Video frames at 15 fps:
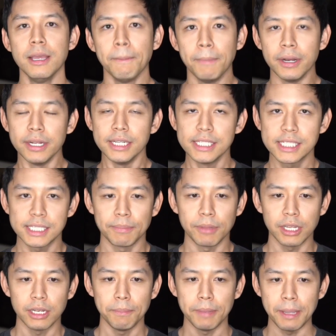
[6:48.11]
but it is
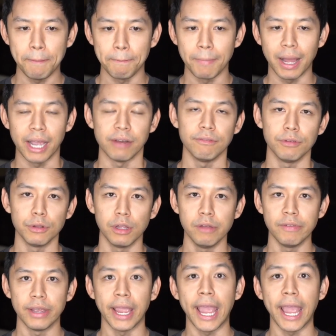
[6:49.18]
something to be mindful of.